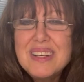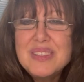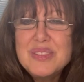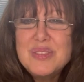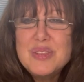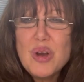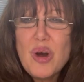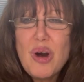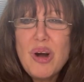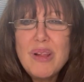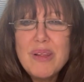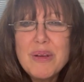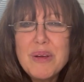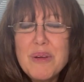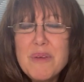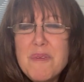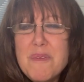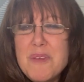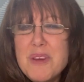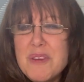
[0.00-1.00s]
a dollar
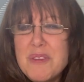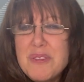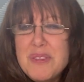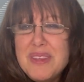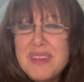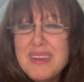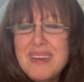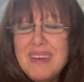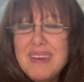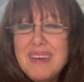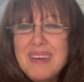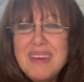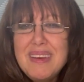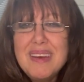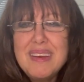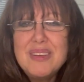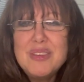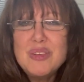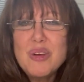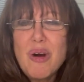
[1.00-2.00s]
fifty,
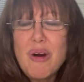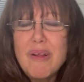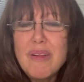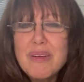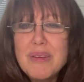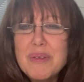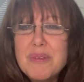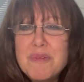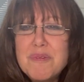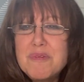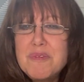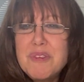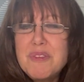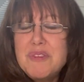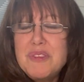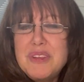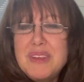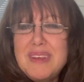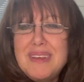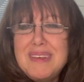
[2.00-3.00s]
a dollar
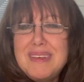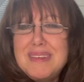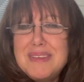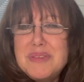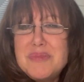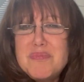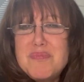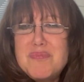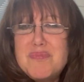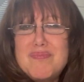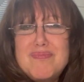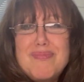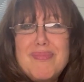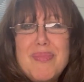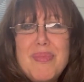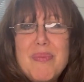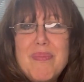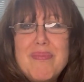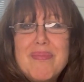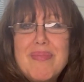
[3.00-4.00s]
fifty
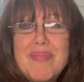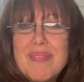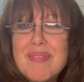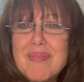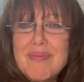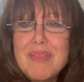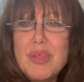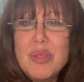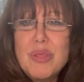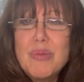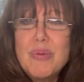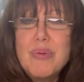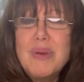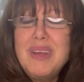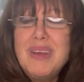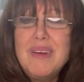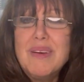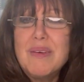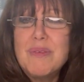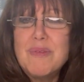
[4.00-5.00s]

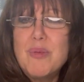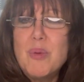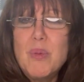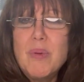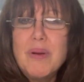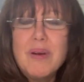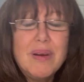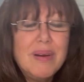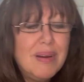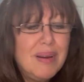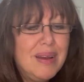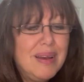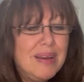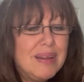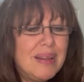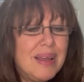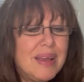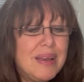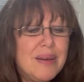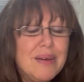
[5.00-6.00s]
three or four,
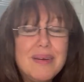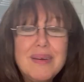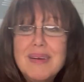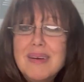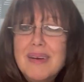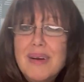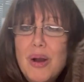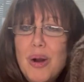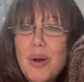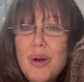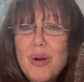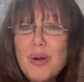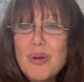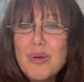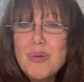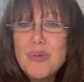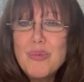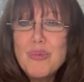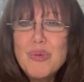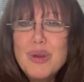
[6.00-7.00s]
like
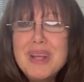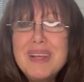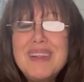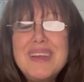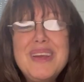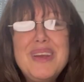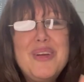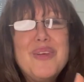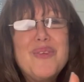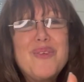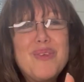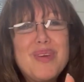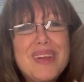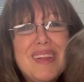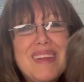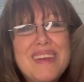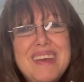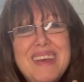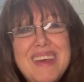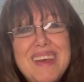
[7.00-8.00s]
really,
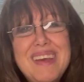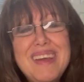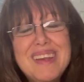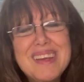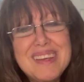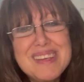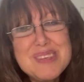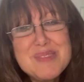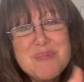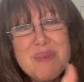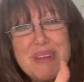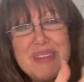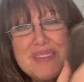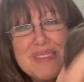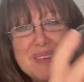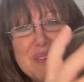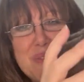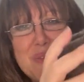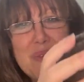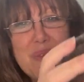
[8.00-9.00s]
really
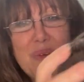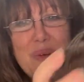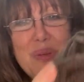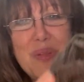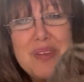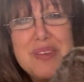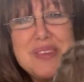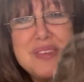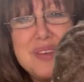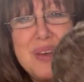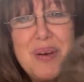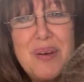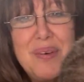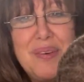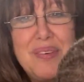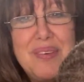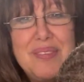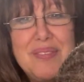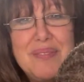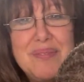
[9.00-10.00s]
inexpensive for this
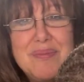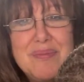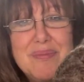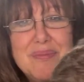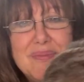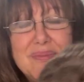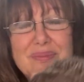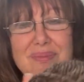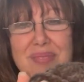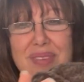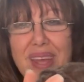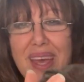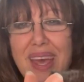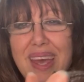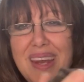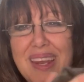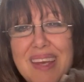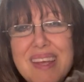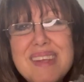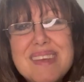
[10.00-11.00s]
yarn.
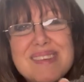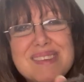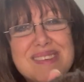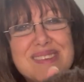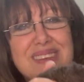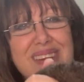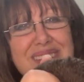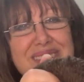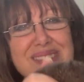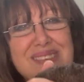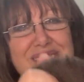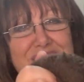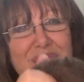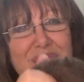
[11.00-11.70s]
And it is a nice